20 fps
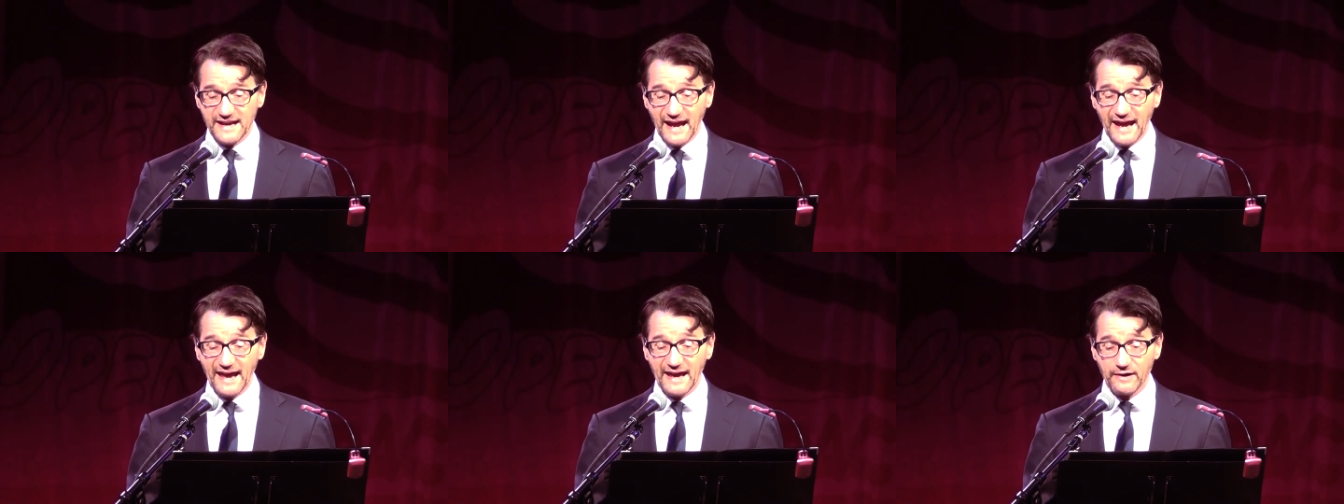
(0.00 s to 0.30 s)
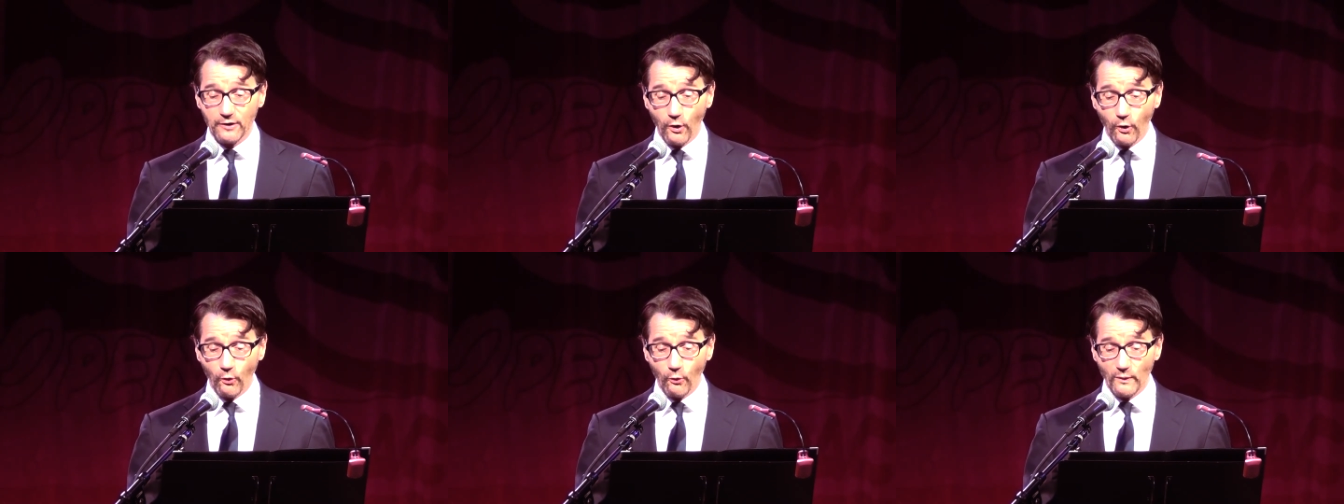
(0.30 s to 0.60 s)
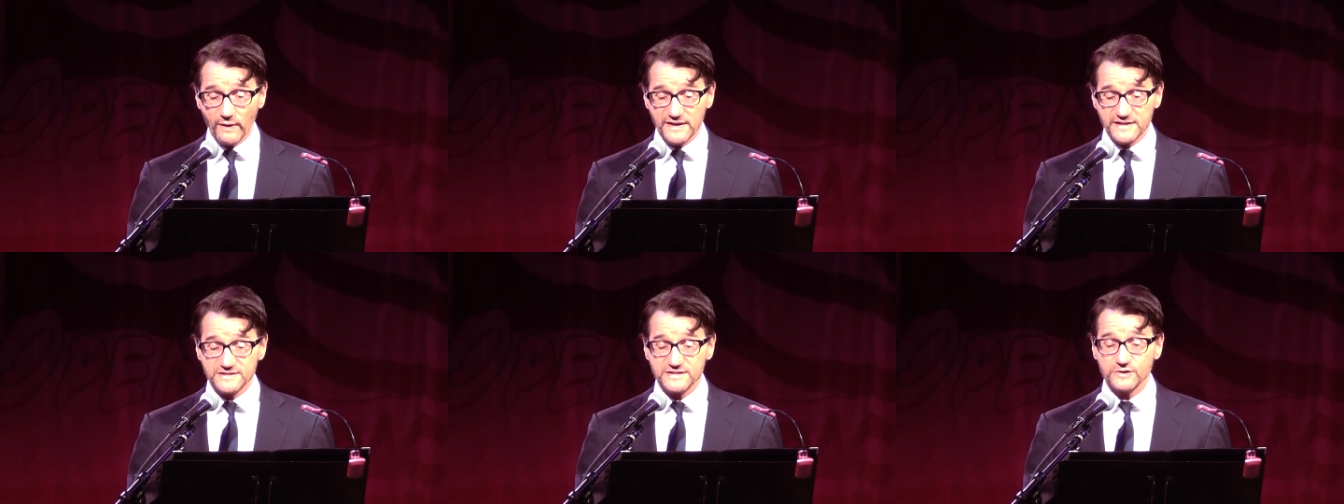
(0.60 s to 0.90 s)
I had
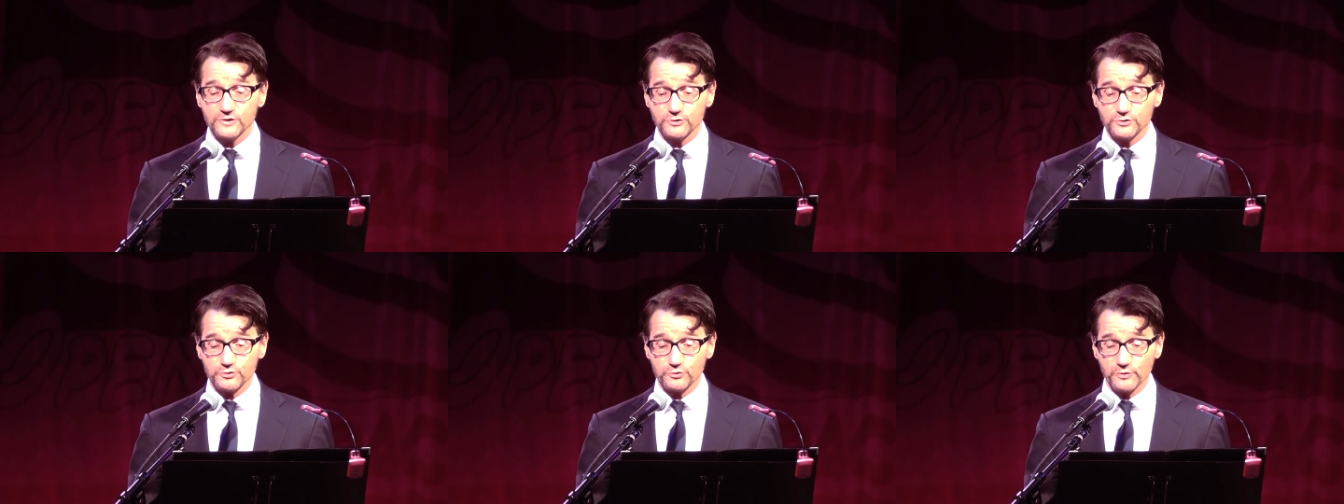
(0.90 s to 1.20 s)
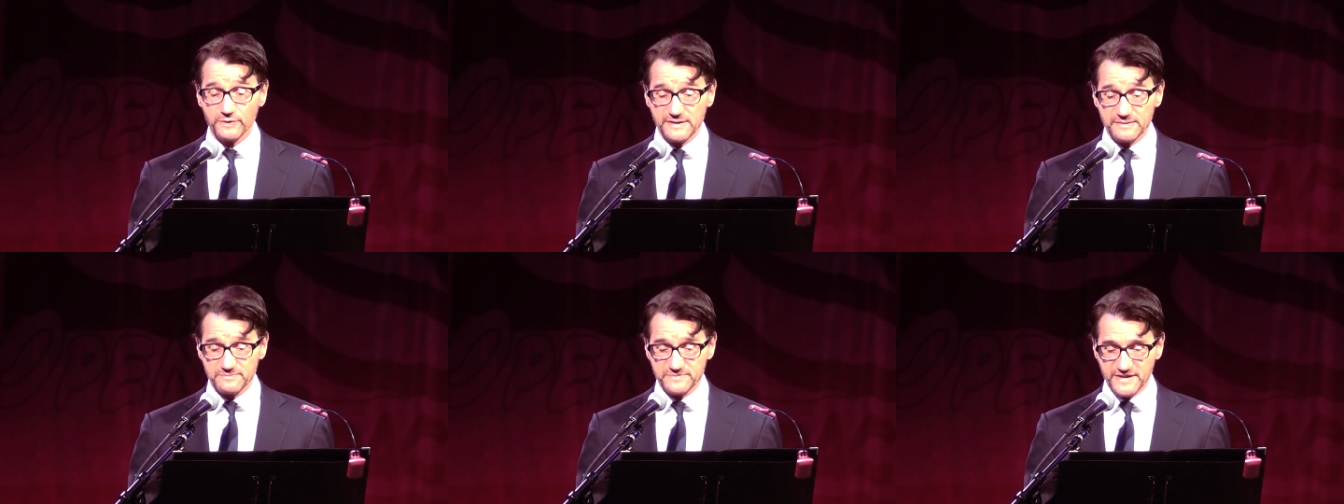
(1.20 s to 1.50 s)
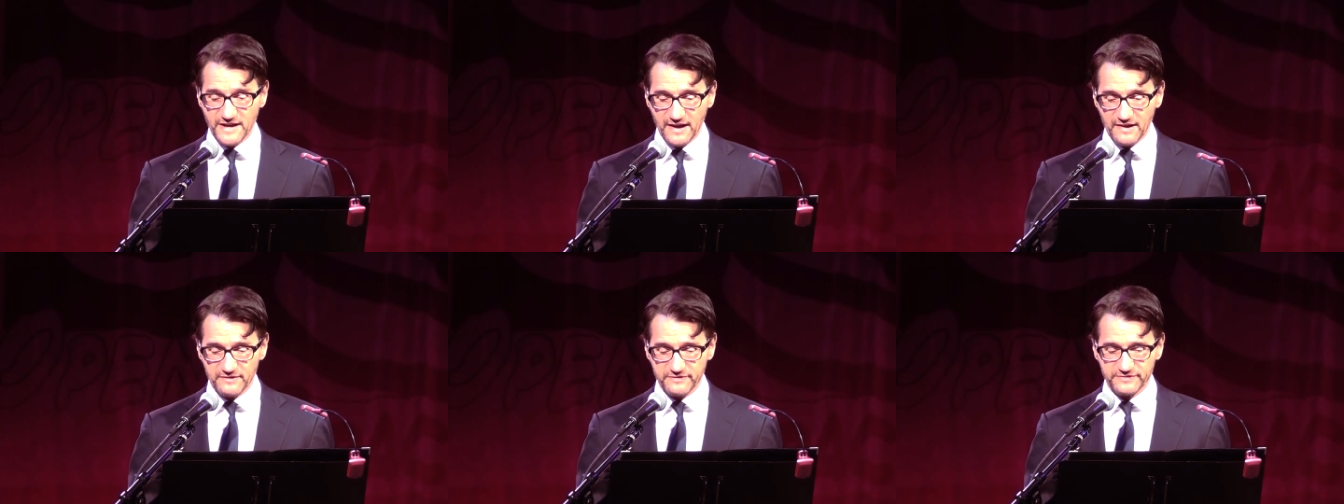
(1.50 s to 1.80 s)
always dreamed
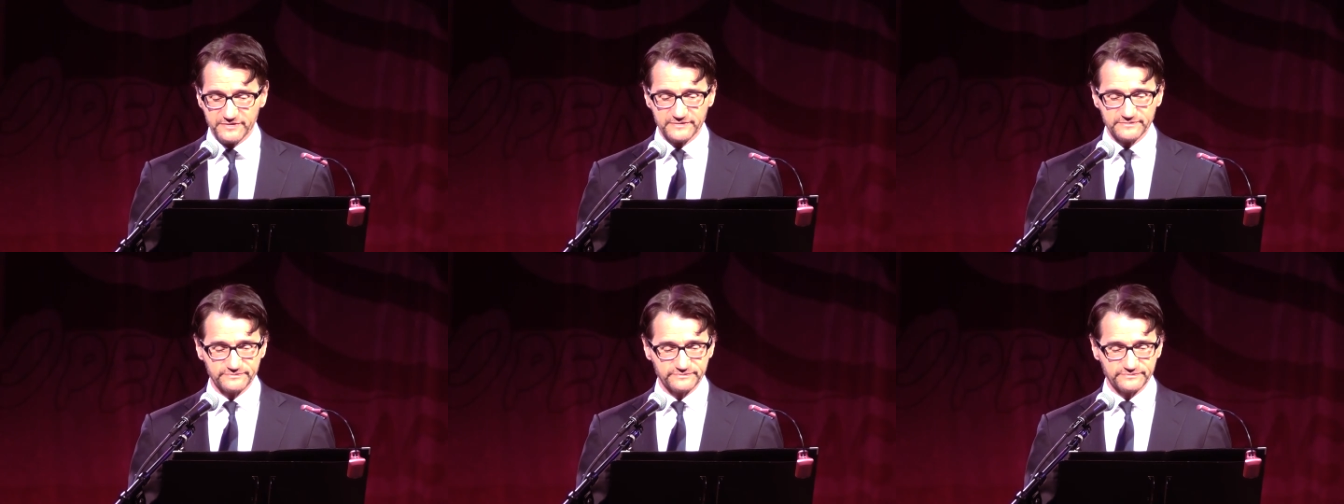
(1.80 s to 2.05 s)
of.